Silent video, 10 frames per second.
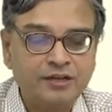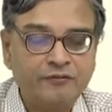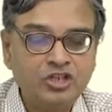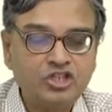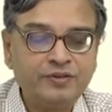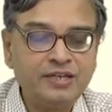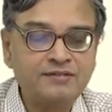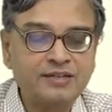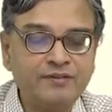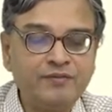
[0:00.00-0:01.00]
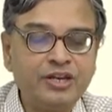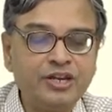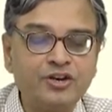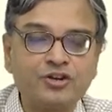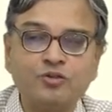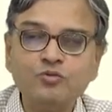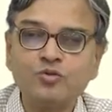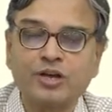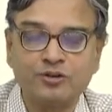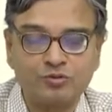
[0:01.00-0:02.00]
Whichever is convenient to you, you
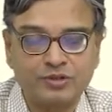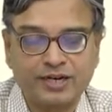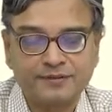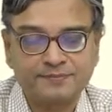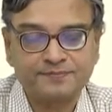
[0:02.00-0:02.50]
can do that.